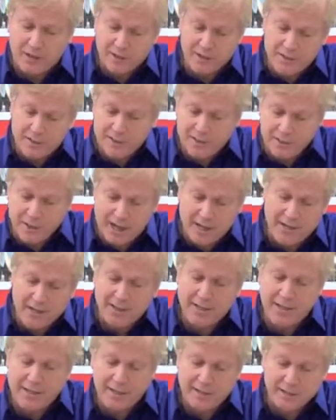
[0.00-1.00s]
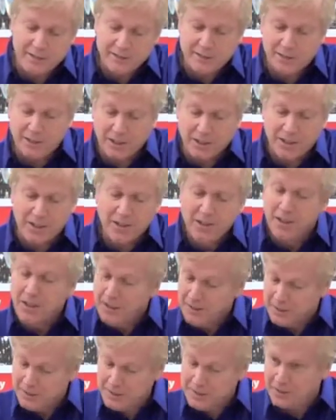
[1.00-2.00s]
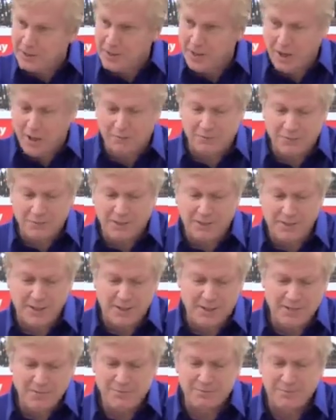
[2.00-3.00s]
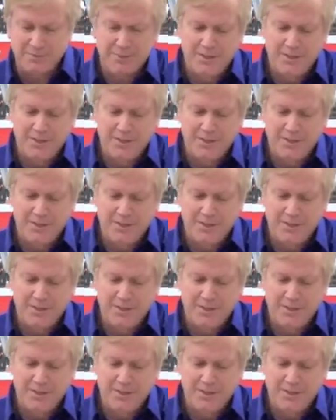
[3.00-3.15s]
It's not a hacksaw, it's a carving knife.